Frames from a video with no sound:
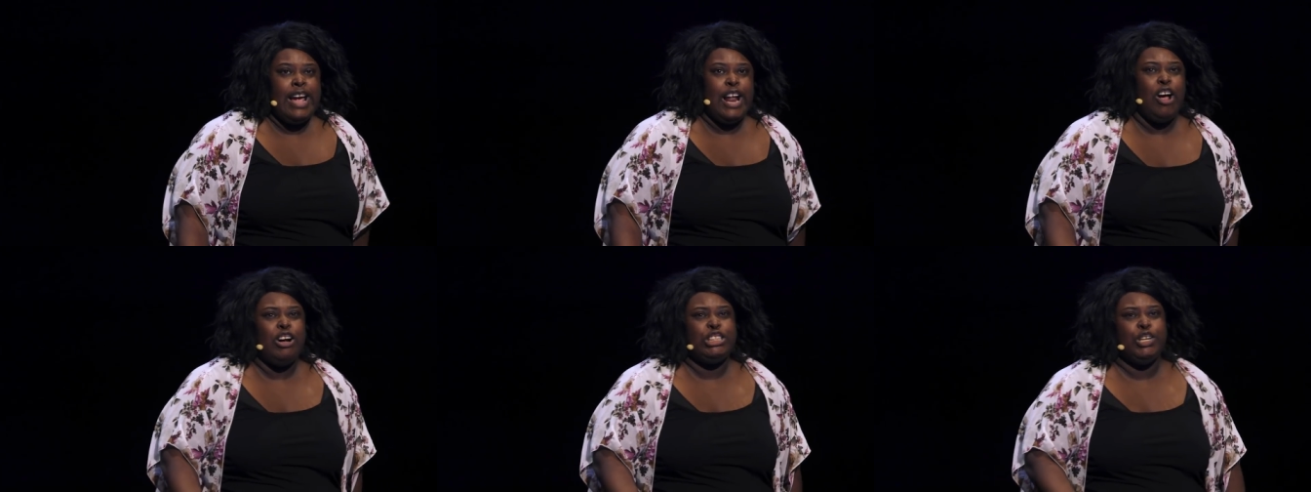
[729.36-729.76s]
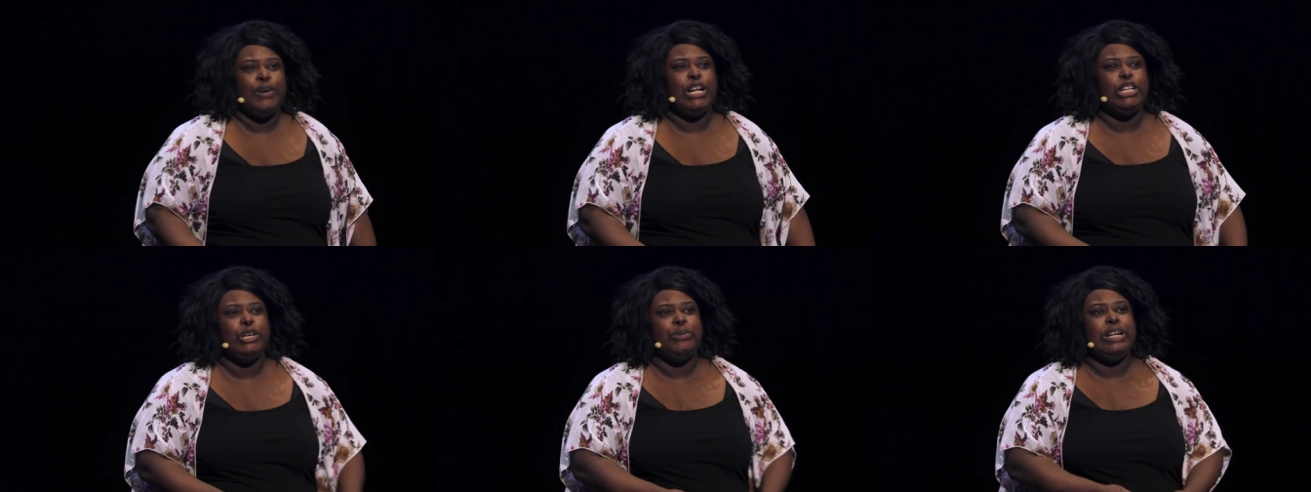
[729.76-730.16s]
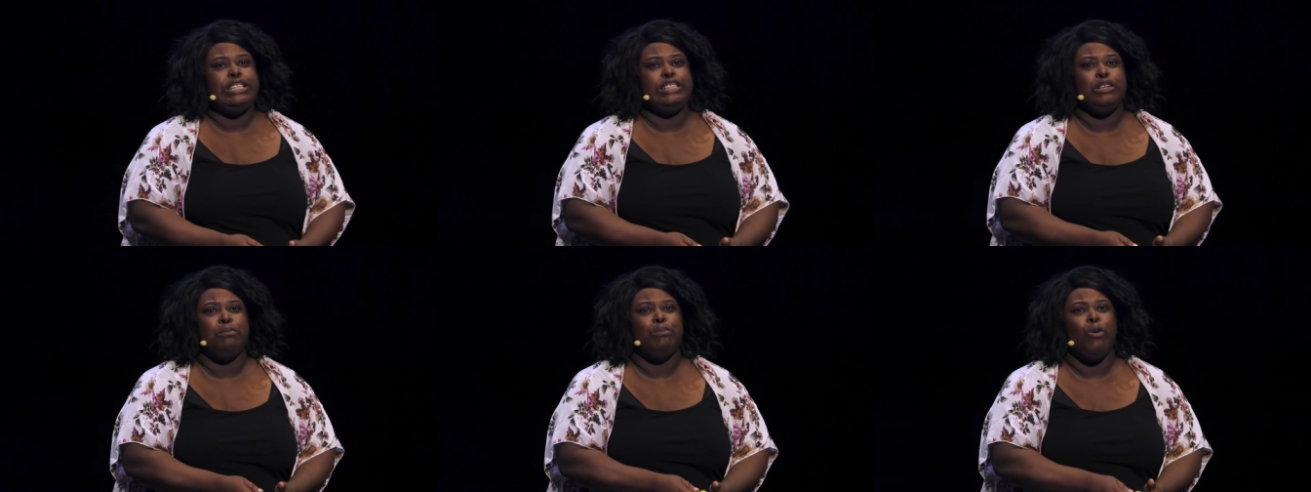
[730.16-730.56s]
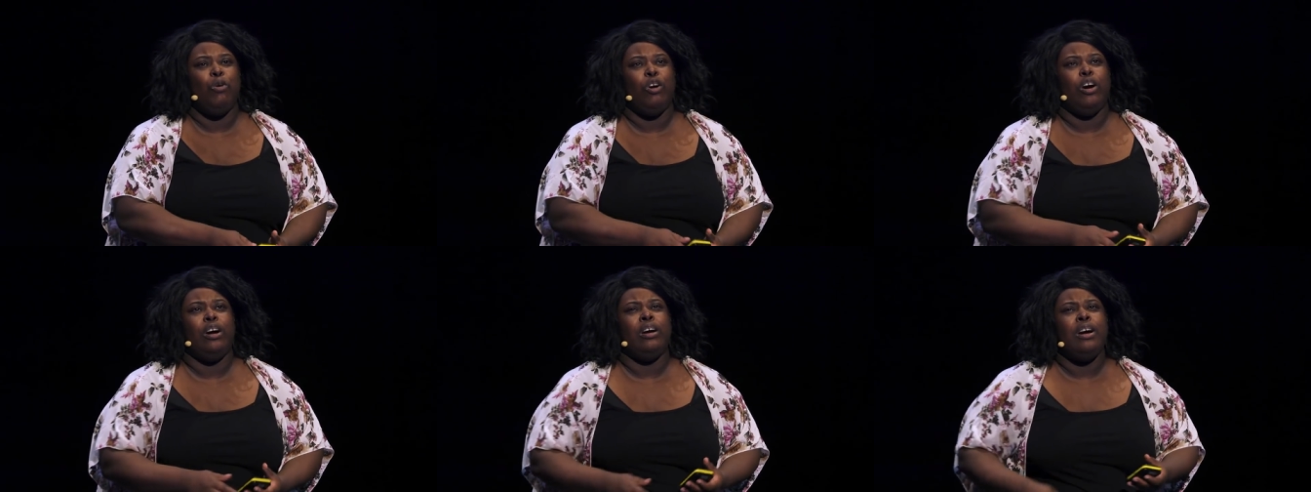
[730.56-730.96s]
It also included some
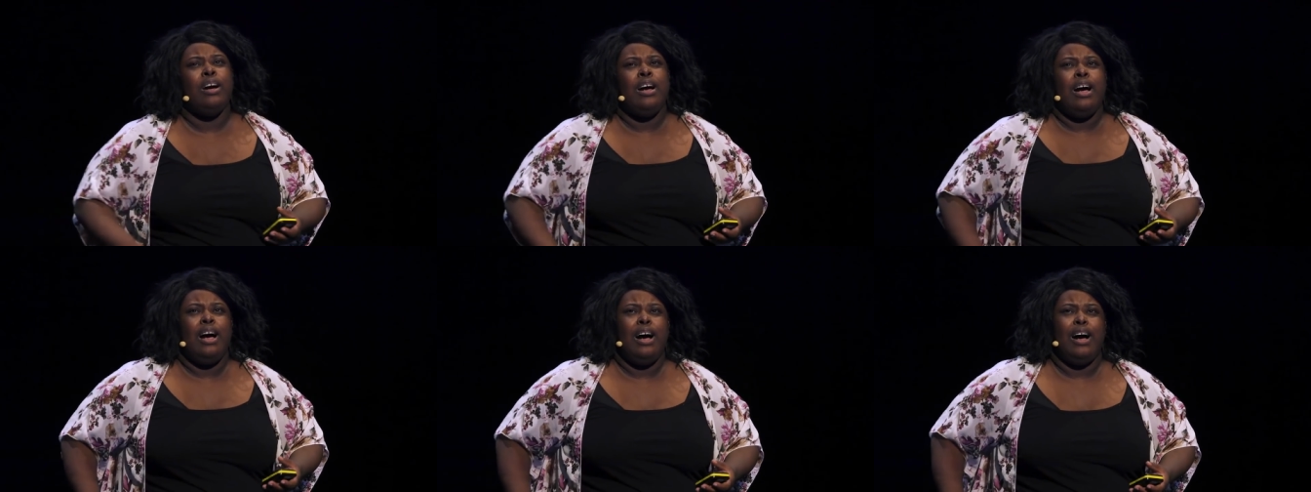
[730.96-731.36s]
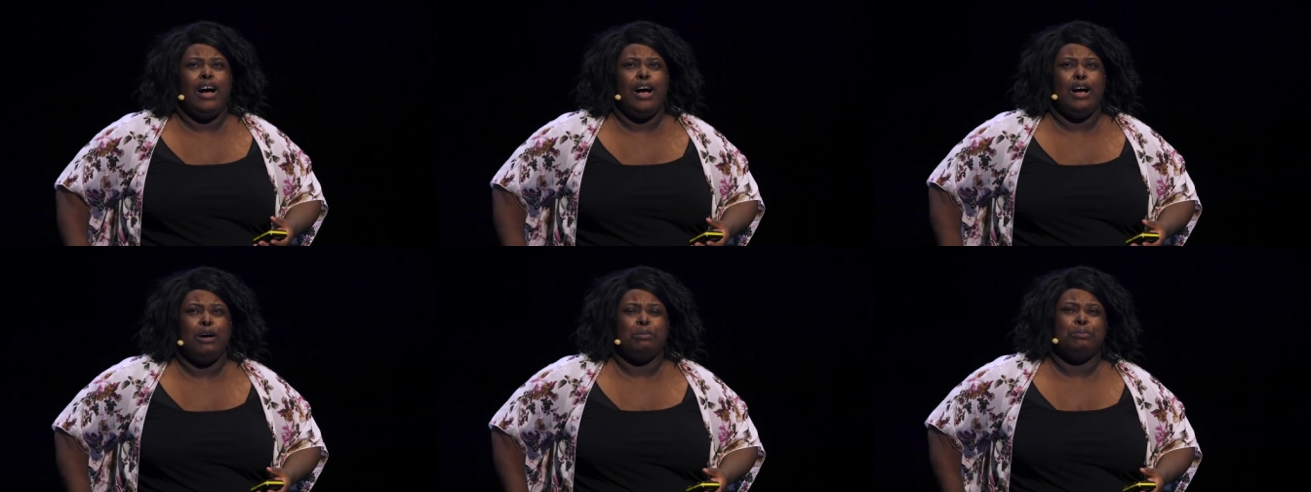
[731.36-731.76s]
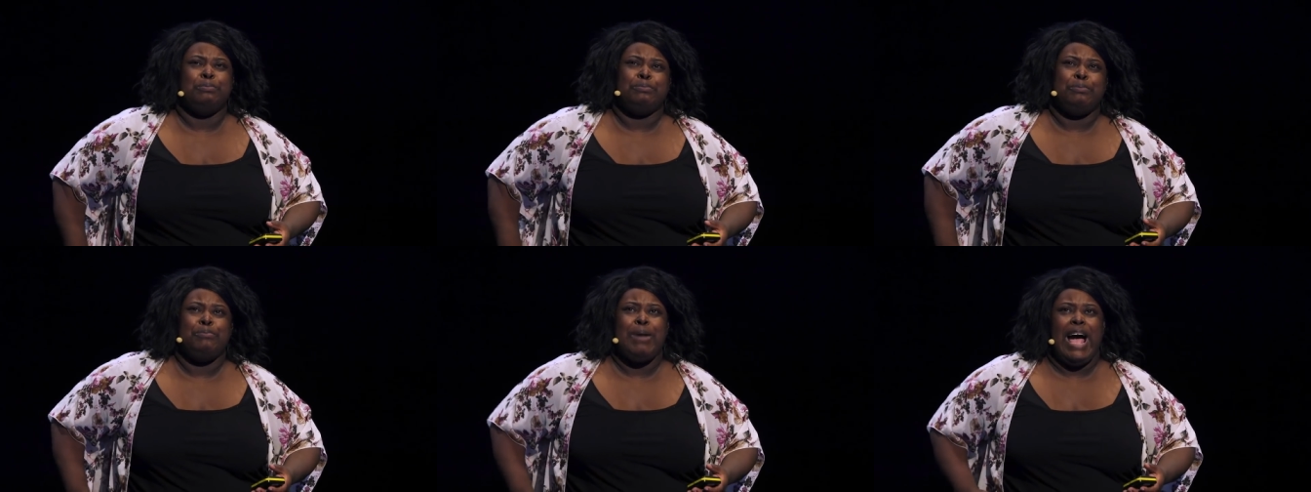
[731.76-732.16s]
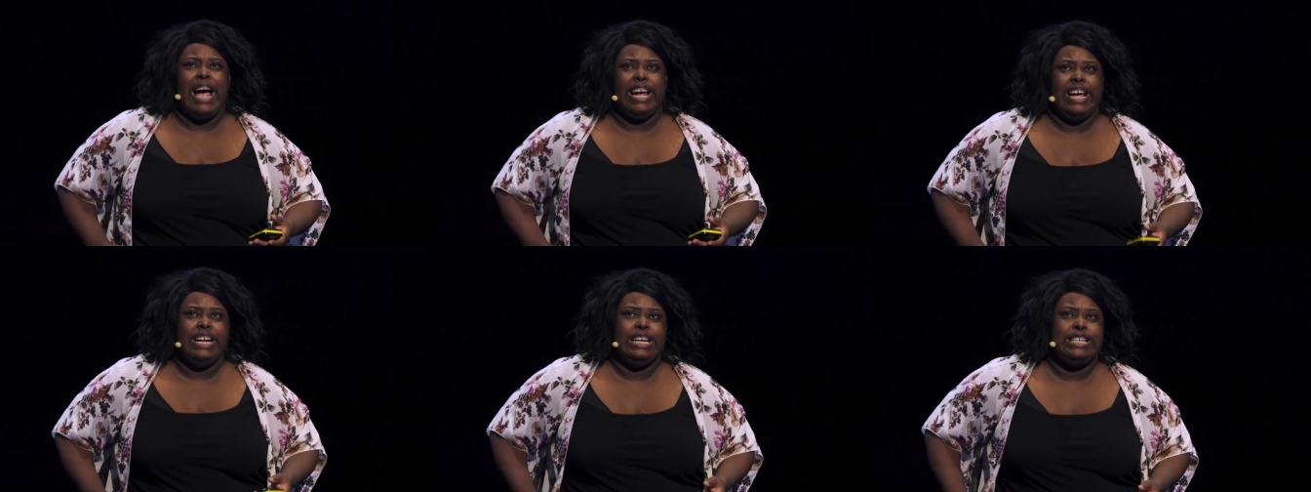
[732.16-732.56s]
more
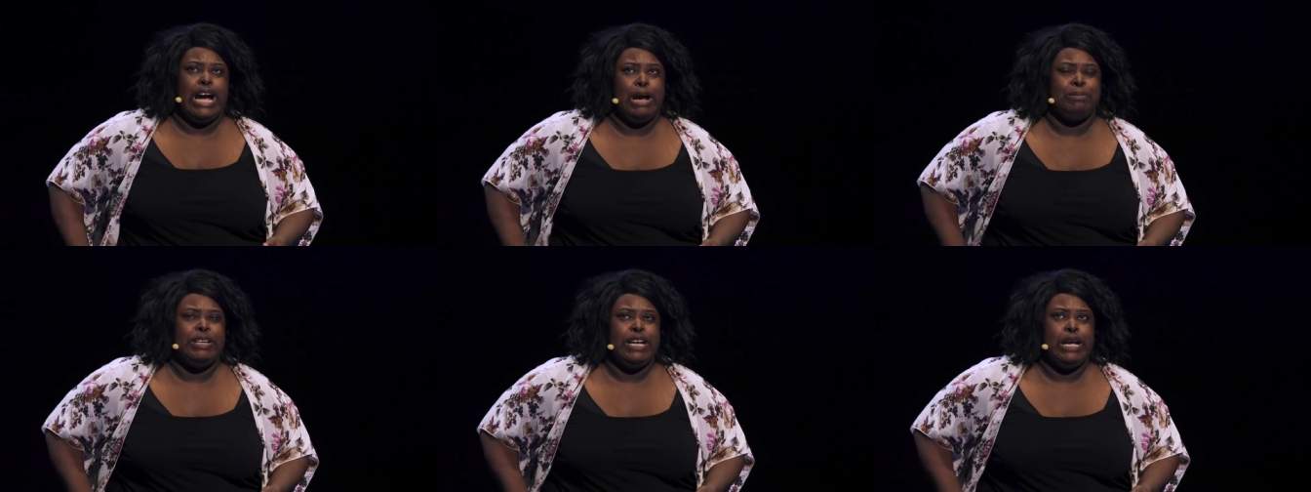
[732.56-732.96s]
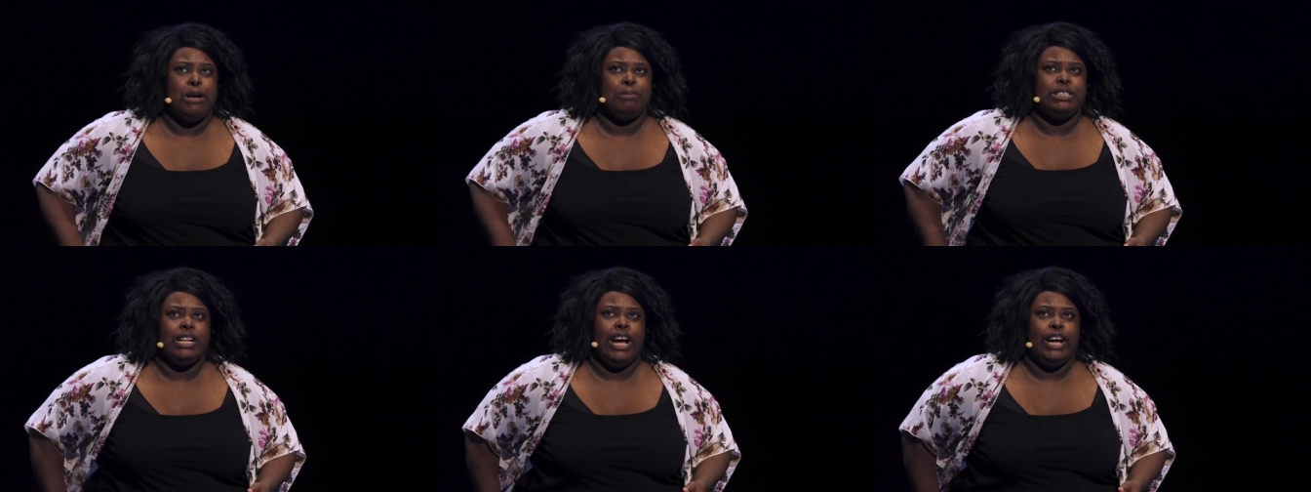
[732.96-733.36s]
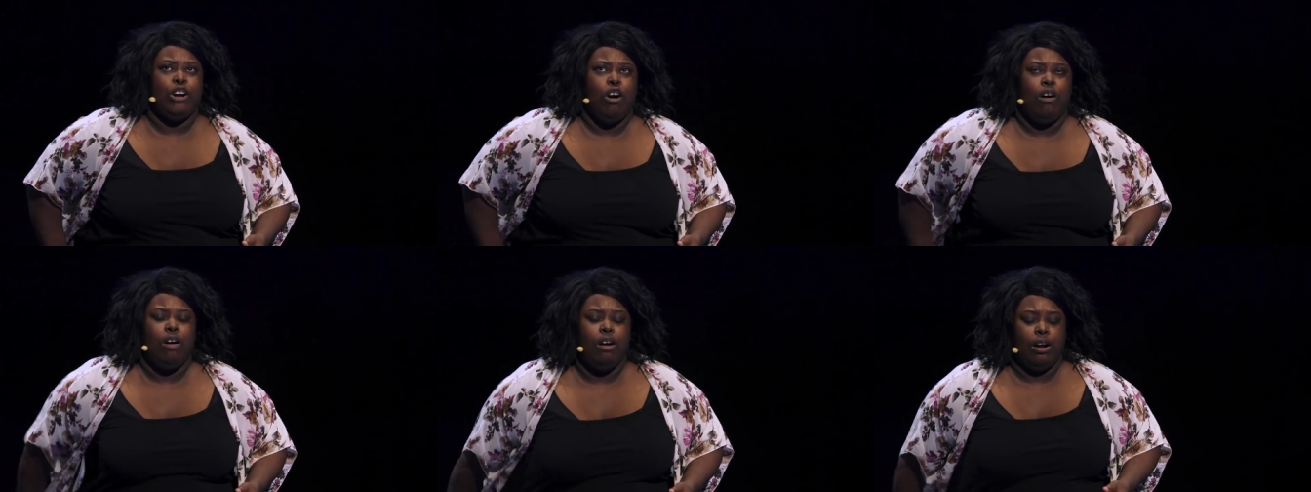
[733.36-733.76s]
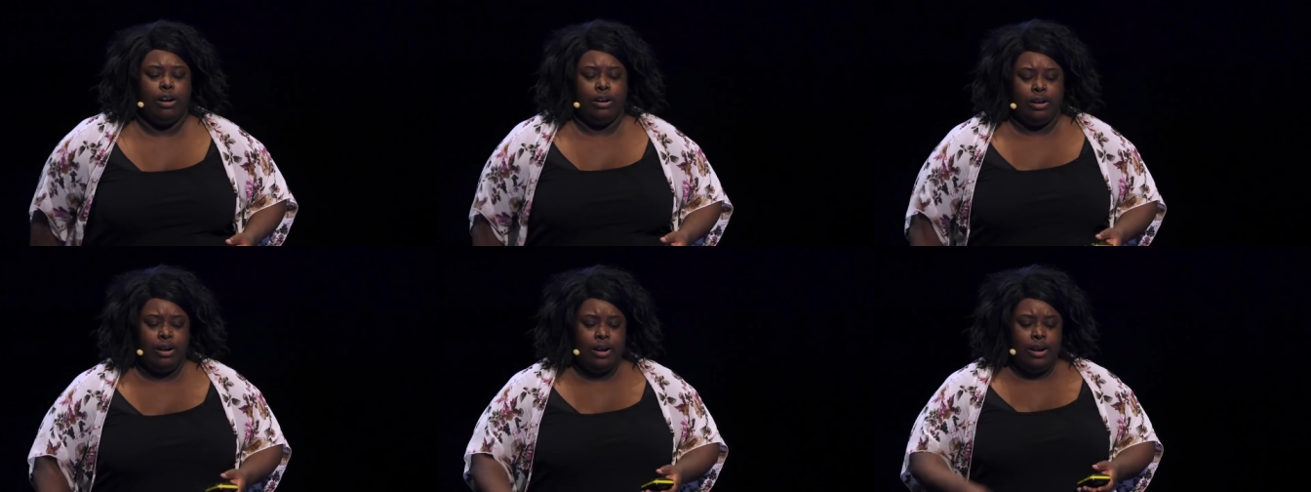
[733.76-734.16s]
back-endy type teams like
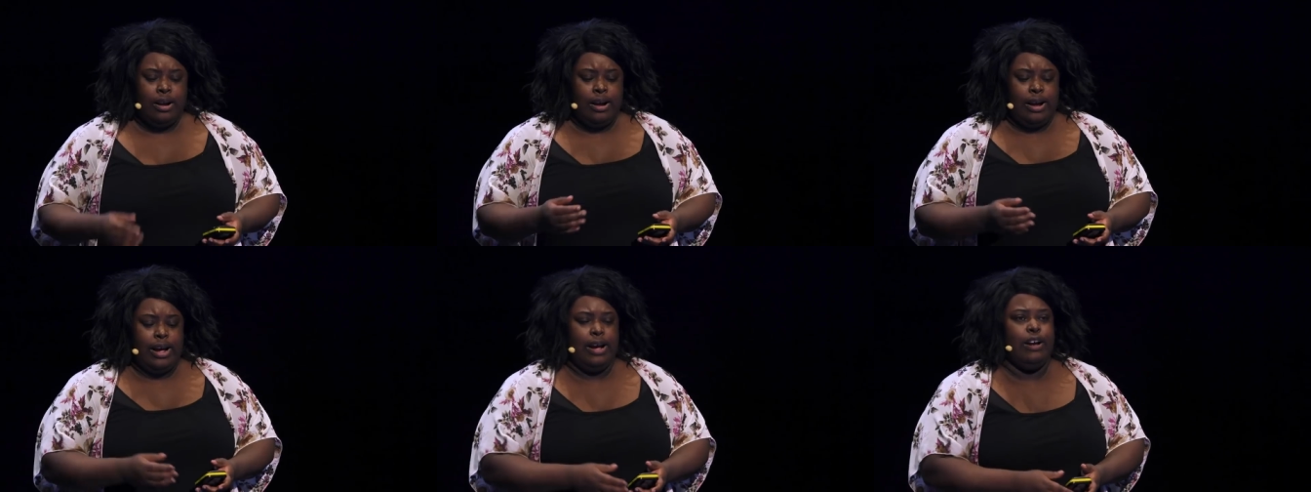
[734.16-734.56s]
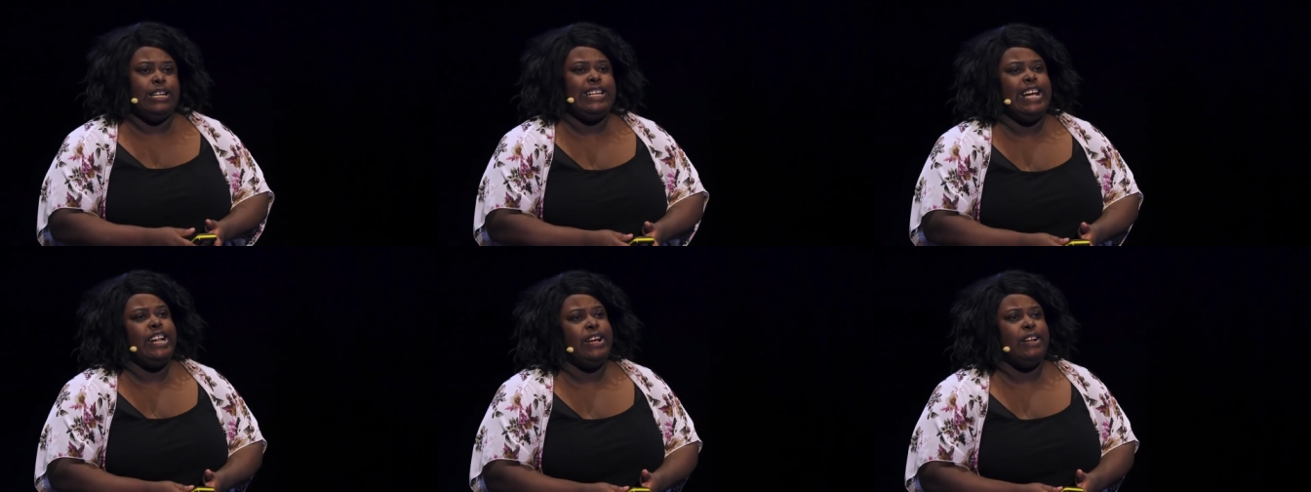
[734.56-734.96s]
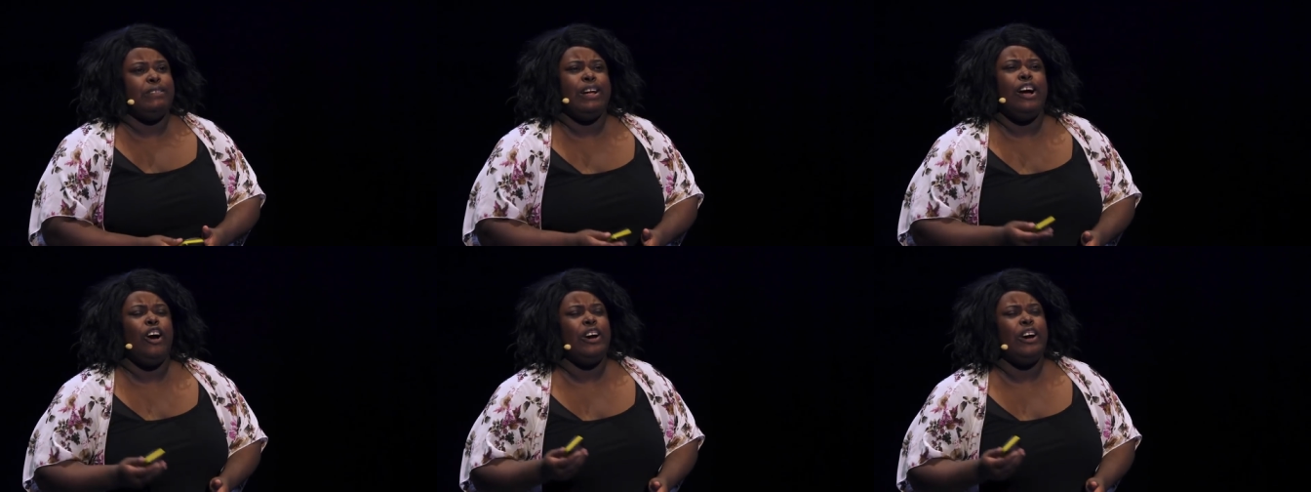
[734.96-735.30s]
our data